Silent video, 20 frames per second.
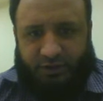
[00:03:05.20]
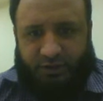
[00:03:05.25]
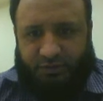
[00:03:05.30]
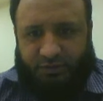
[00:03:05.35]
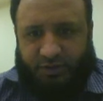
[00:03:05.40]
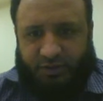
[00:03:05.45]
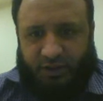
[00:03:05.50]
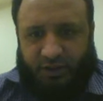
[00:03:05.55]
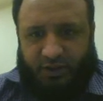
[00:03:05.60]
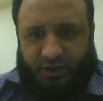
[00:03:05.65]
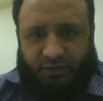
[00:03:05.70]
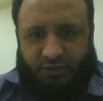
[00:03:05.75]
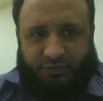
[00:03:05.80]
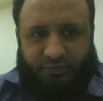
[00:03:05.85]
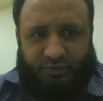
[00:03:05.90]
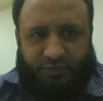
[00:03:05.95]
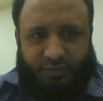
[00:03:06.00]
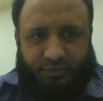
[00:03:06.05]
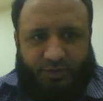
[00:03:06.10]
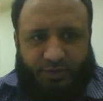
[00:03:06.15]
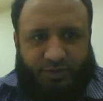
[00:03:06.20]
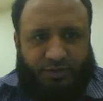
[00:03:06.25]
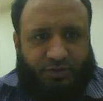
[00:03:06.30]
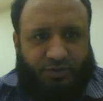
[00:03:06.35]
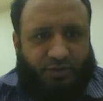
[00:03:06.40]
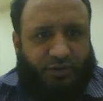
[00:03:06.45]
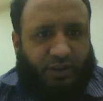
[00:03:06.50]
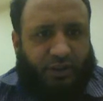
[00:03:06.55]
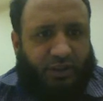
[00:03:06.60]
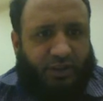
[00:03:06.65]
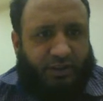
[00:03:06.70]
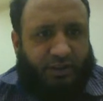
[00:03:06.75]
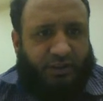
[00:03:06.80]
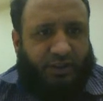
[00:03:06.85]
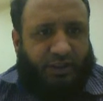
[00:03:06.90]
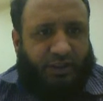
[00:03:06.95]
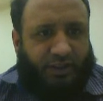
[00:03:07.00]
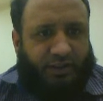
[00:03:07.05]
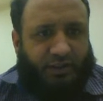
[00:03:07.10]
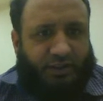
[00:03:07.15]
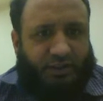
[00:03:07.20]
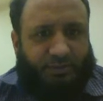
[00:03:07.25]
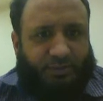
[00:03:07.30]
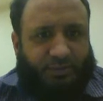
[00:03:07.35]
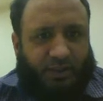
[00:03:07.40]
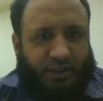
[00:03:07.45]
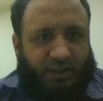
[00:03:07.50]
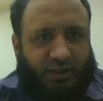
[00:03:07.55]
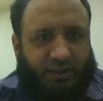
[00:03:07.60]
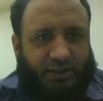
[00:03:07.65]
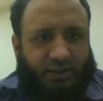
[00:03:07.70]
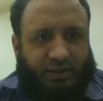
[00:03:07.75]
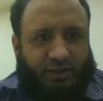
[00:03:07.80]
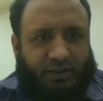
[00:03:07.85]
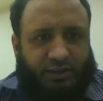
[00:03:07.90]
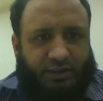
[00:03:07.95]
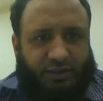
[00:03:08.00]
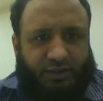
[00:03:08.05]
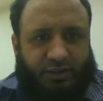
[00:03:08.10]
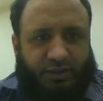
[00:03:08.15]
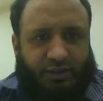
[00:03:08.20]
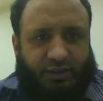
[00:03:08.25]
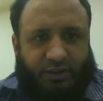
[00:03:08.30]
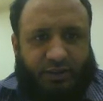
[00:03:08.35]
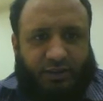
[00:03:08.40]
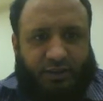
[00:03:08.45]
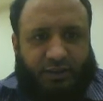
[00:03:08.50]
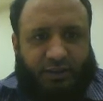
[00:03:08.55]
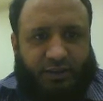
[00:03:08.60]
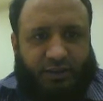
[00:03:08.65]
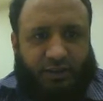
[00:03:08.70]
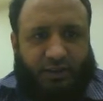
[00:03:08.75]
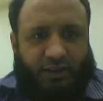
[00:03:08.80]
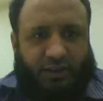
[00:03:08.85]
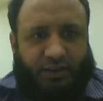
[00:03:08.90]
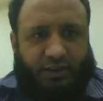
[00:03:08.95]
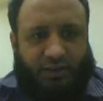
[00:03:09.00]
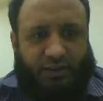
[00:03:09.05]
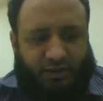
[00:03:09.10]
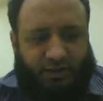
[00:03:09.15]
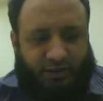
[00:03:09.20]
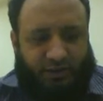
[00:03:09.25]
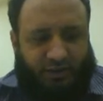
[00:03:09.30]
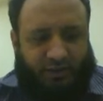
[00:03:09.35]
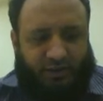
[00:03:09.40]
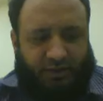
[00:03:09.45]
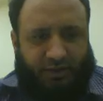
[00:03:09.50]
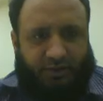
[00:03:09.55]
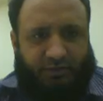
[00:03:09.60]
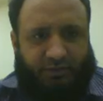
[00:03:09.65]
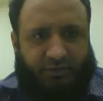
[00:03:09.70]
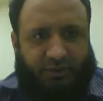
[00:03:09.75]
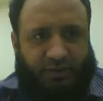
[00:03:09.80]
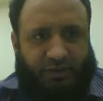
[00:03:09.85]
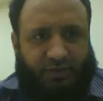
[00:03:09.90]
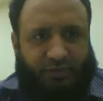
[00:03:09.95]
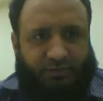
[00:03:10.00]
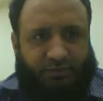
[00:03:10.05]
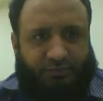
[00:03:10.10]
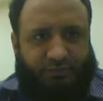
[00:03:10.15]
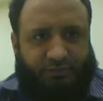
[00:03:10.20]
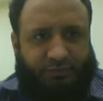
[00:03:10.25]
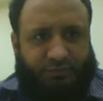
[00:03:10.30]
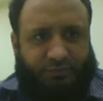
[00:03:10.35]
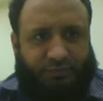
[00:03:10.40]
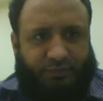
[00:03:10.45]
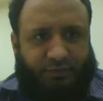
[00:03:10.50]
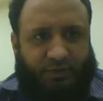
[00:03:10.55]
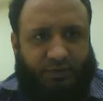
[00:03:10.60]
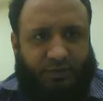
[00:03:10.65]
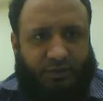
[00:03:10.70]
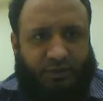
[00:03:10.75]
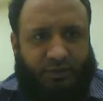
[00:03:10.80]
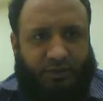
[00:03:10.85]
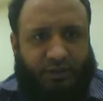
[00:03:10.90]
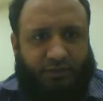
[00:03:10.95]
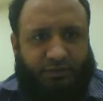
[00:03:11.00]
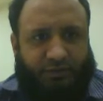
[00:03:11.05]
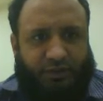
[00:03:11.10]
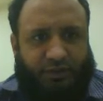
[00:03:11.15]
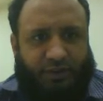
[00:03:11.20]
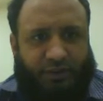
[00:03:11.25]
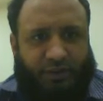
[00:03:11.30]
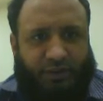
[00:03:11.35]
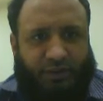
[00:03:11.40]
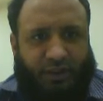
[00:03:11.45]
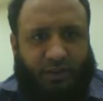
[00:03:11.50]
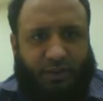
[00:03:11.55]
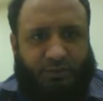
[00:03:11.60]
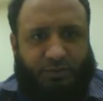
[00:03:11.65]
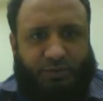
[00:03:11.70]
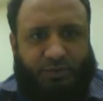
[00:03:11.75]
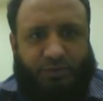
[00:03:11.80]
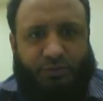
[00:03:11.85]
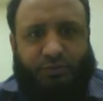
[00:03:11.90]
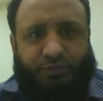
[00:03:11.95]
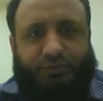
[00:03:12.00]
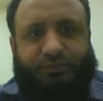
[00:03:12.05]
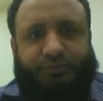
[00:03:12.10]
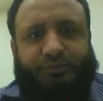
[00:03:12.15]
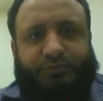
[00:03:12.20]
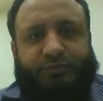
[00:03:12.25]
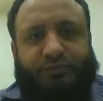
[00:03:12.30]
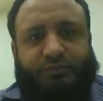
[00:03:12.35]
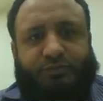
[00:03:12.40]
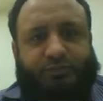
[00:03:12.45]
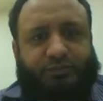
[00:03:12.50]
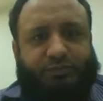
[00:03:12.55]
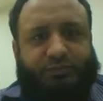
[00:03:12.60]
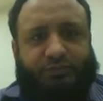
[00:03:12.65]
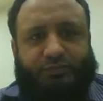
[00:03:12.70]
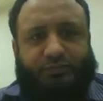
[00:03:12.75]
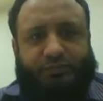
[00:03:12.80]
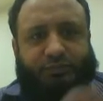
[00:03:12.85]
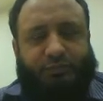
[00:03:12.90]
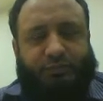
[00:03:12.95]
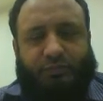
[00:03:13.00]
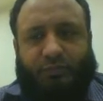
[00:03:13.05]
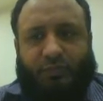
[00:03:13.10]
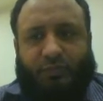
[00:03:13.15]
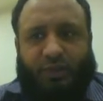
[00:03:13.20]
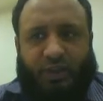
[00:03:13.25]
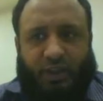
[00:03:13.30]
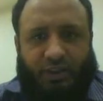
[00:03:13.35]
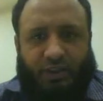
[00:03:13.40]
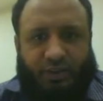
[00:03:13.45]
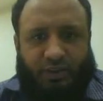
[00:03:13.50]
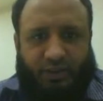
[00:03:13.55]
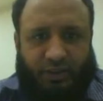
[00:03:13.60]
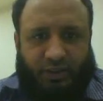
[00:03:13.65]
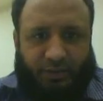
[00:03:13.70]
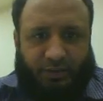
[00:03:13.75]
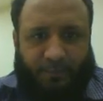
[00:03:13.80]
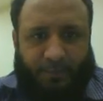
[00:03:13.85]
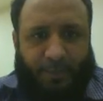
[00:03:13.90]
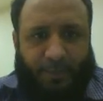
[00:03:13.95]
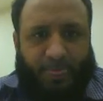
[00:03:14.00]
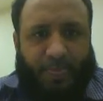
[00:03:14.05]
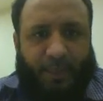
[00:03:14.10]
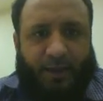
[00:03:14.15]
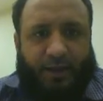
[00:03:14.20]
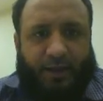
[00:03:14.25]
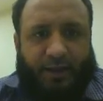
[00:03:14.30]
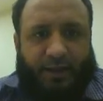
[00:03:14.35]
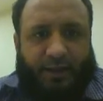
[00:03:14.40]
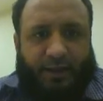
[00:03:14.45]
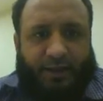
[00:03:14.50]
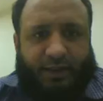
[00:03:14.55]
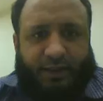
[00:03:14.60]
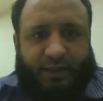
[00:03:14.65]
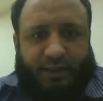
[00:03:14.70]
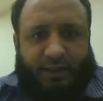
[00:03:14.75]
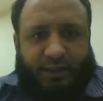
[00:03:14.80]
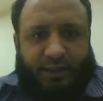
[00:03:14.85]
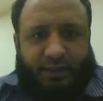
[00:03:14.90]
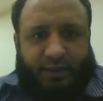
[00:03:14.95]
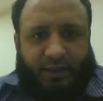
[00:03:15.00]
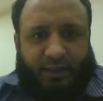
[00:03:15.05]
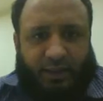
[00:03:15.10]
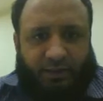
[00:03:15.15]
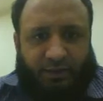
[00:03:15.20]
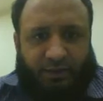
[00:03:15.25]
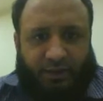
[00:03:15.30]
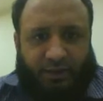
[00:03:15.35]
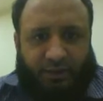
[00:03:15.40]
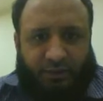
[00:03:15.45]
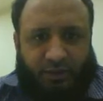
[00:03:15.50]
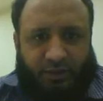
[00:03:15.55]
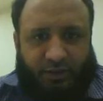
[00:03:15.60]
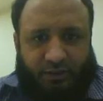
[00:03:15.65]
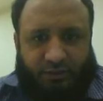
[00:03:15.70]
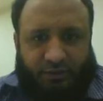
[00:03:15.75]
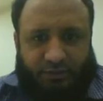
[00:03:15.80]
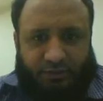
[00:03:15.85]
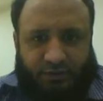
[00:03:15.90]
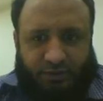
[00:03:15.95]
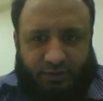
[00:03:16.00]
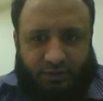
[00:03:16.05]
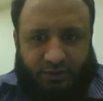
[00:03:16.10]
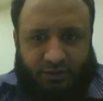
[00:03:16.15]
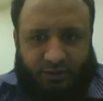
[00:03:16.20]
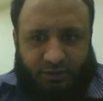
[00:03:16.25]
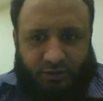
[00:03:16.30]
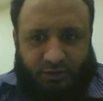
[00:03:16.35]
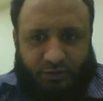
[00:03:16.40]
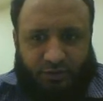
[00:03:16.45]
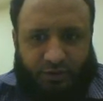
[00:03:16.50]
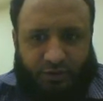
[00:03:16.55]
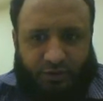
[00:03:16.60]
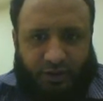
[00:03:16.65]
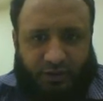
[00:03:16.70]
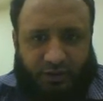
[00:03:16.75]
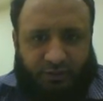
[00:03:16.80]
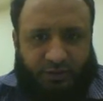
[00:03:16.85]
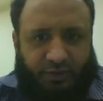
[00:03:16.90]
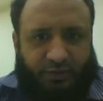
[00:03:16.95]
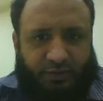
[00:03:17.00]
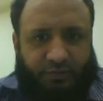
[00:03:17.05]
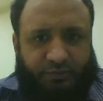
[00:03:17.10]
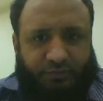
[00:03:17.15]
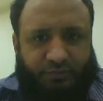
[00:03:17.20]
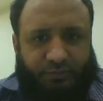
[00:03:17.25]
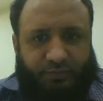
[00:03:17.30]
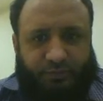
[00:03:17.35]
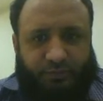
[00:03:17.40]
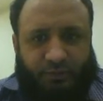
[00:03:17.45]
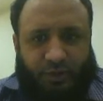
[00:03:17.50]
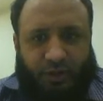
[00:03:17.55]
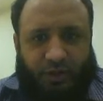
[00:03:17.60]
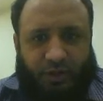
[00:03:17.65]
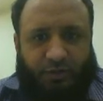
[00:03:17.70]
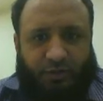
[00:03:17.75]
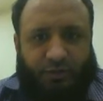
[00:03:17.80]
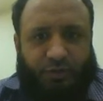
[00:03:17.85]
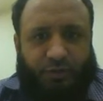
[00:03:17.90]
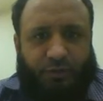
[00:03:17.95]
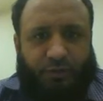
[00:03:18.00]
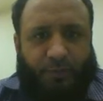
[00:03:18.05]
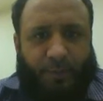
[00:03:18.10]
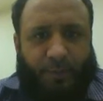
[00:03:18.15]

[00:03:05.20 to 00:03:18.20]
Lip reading: will take off from this road, and that is the path that it will adopt to take the data. Then I have a broader view.